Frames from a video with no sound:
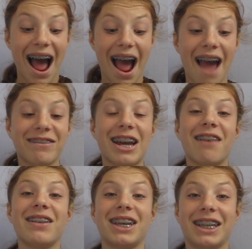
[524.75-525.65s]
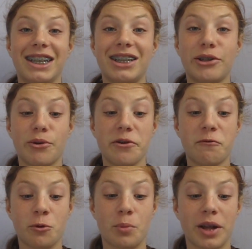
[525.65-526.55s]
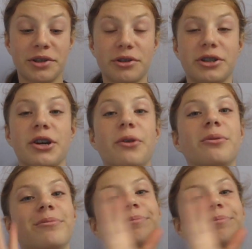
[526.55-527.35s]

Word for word: I have to have at least 24 pencils. So,